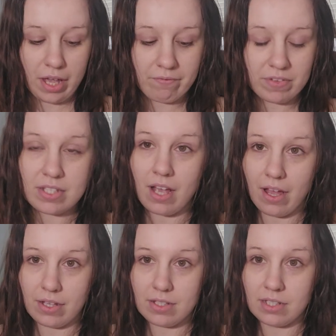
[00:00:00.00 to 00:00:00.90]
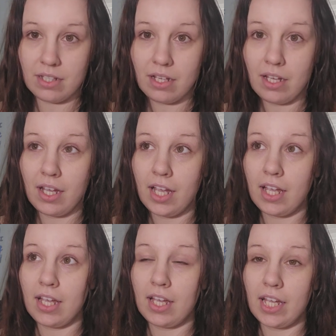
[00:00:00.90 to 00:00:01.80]
emphasized
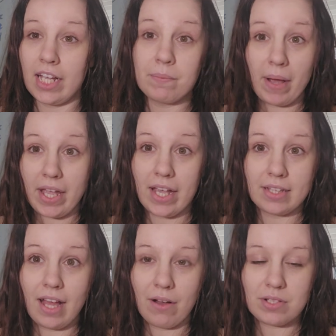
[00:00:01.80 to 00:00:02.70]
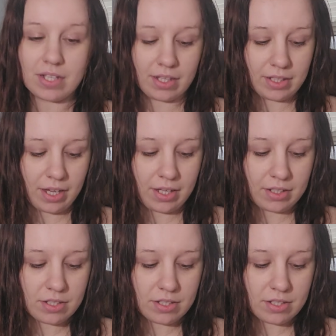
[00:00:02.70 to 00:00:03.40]
in my 8th house at that.